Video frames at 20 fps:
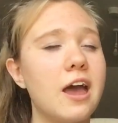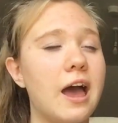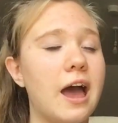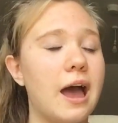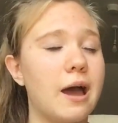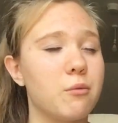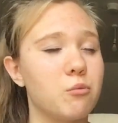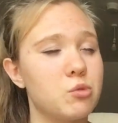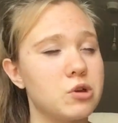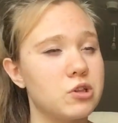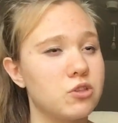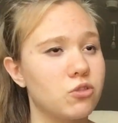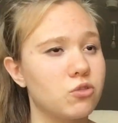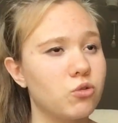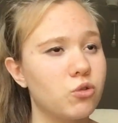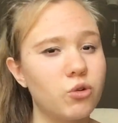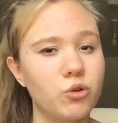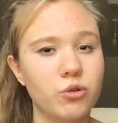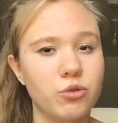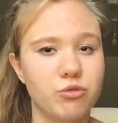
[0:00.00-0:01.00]
and we'd
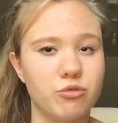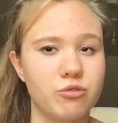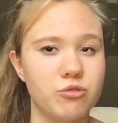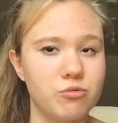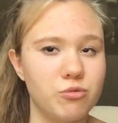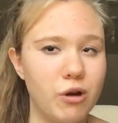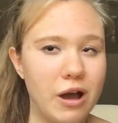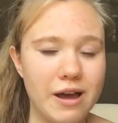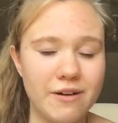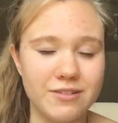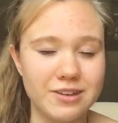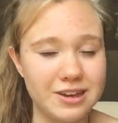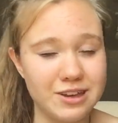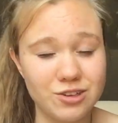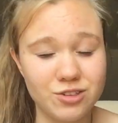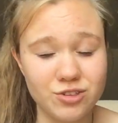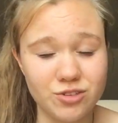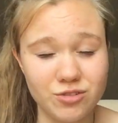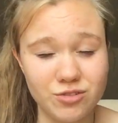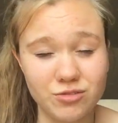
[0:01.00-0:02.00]
talk through whatever
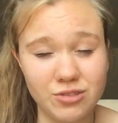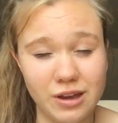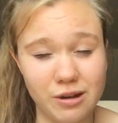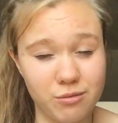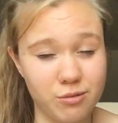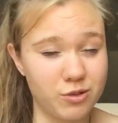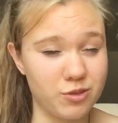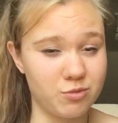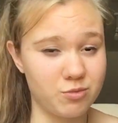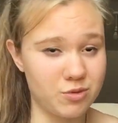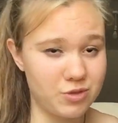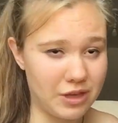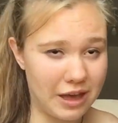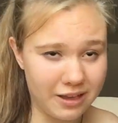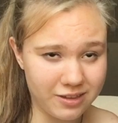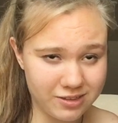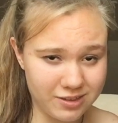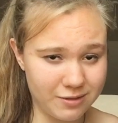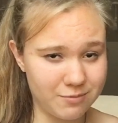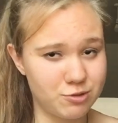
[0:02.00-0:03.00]
issue there was with
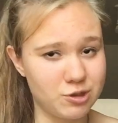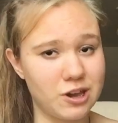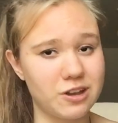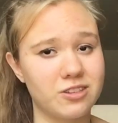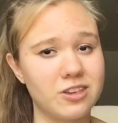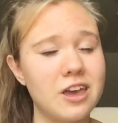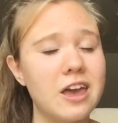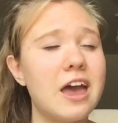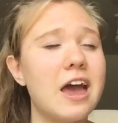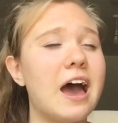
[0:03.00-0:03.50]
that subject.